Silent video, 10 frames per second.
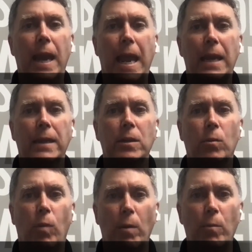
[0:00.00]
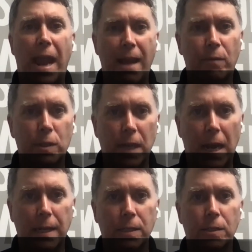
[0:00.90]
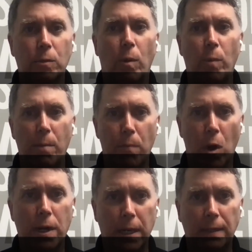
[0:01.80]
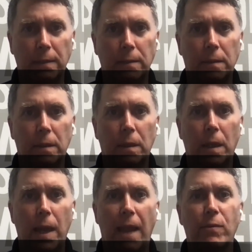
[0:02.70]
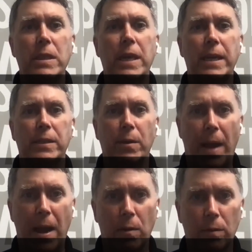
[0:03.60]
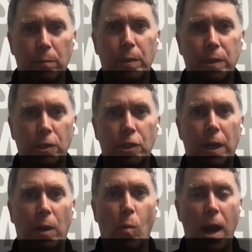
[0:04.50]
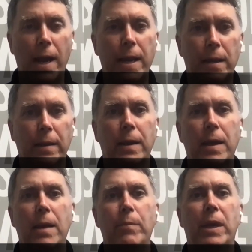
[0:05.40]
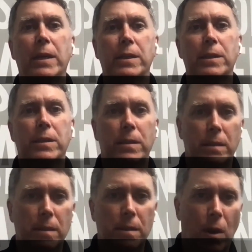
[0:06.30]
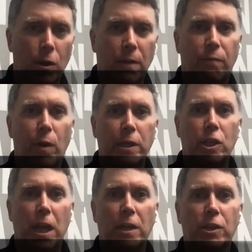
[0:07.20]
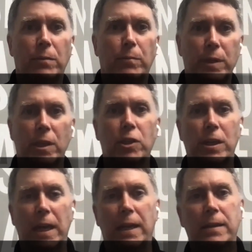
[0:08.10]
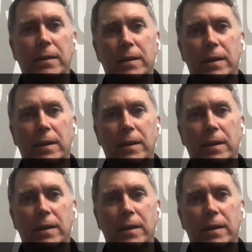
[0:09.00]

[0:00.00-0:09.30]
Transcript: And when we advertise, when we market, everything is about positioning. Why? Because it's our differentiation. Positioning